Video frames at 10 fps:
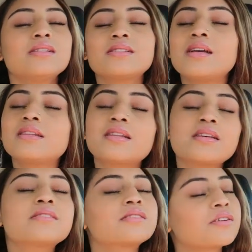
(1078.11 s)
it's not
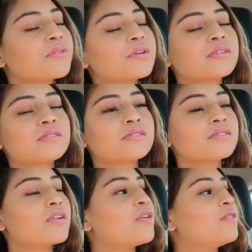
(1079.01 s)
that
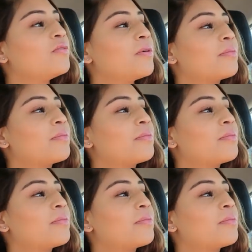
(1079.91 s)
serious, you know.